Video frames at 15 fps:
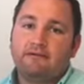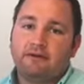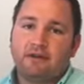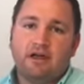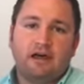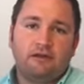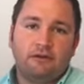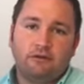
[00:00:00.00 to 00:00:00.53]

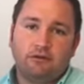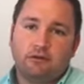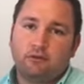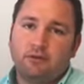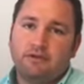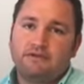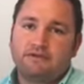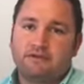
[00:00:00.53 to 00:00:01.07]
lot lower
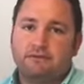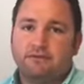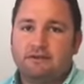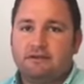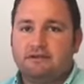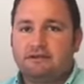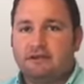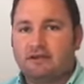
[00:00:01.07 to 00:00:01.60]
risk of
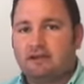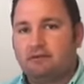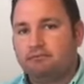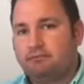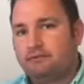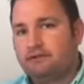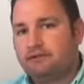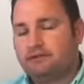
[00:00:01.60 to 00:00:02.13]
things like
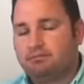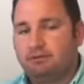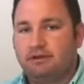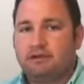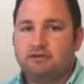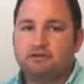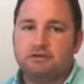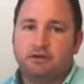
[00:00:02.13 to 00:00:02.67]

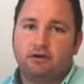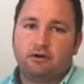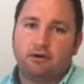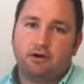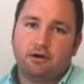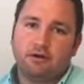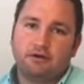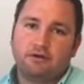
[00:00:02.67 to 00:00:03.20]
dysplasia
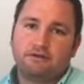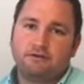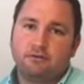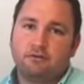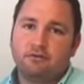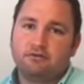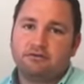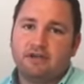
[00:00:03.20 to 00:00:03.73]
or heart
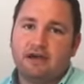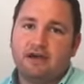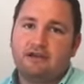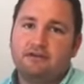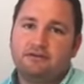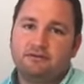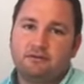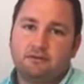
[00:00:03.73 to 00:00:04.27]
disorders,
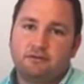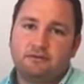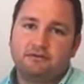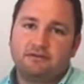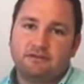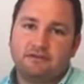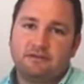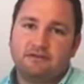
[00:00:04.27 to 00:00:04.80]
eye
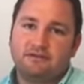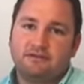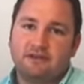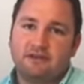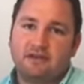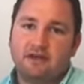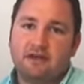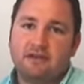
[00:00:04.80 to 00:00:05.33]
disorders, and things
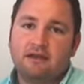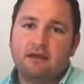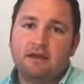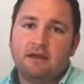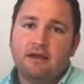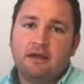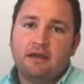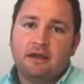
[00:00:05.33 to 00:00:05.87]
like that,
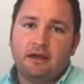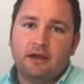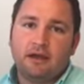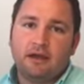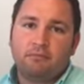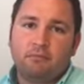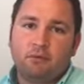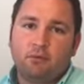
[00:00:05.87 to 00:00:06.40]

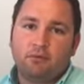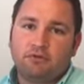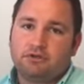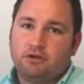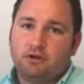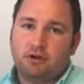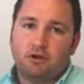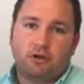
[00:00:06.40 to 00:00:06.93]

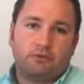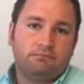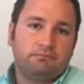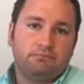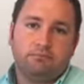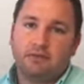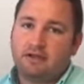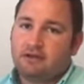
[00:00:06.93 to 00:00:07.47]
which can
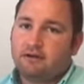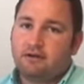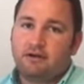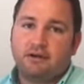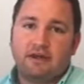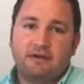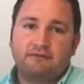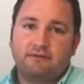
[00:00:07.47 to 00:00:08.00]
all make a
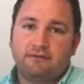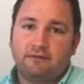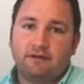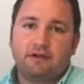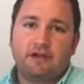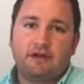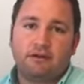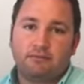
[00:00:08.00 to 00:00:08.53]
dog have to
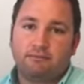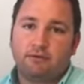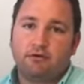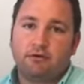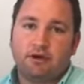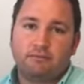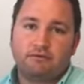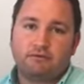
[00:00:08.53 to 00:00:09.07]
flunk out of the
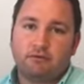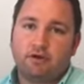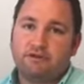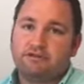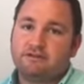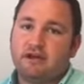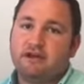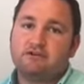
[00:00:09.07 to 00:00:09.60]
program as well.
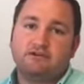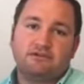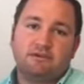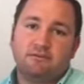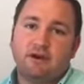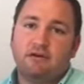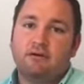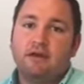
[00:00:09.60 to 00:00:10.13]
It's not
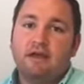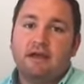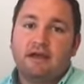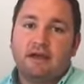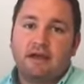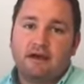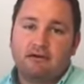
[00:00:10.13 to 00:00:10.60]
just about how